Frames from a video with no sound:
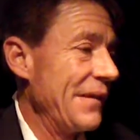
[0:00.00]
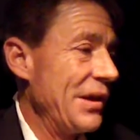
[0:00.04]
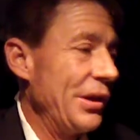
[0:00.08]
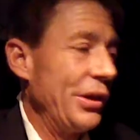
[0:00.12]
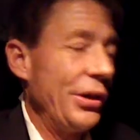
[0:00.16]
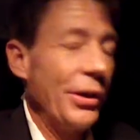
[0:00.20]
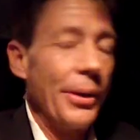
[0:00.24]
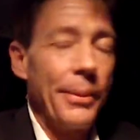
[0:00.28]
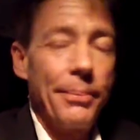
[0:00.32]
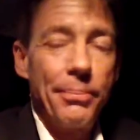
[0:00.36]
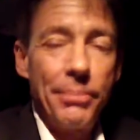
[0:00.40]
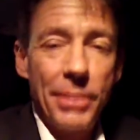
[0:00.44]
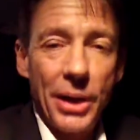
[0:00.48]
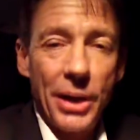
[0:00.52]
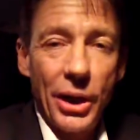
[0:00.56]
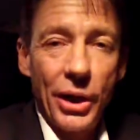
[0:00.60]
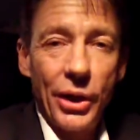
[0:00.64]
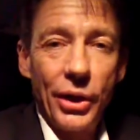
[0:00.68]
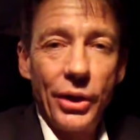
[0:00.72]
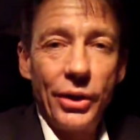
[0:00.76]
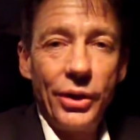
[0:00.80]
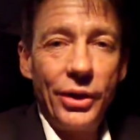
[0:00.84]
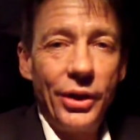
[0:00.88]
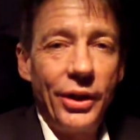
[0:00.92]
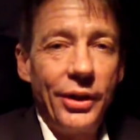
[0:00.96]
you're
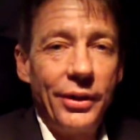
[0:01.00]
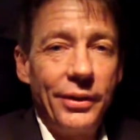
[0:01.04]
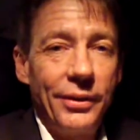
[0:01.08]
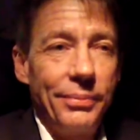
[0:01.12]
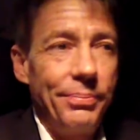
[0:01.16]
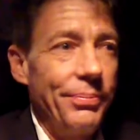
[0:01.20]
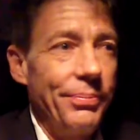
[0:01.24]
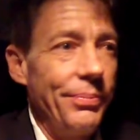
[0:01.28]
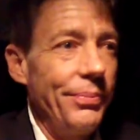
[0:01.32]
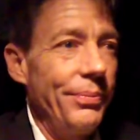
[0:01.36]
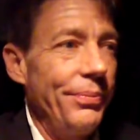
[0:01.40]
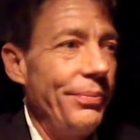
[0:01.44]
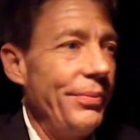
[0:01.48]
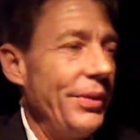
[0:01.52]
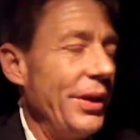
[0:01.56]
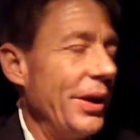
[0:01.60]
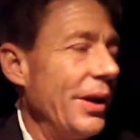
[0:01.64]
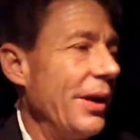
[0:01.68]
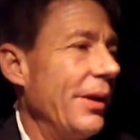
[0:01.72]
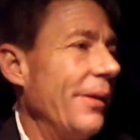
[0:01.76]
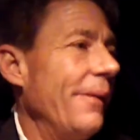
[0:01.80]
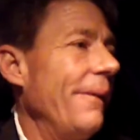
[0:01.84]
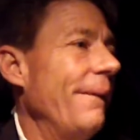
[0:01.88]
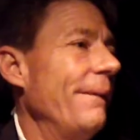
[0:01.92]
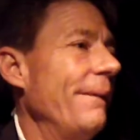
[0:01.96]
burnt. You
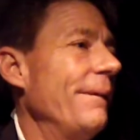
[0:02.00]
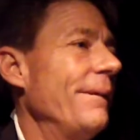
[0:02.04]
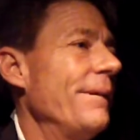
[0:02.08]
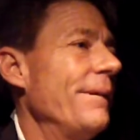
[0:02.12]
know,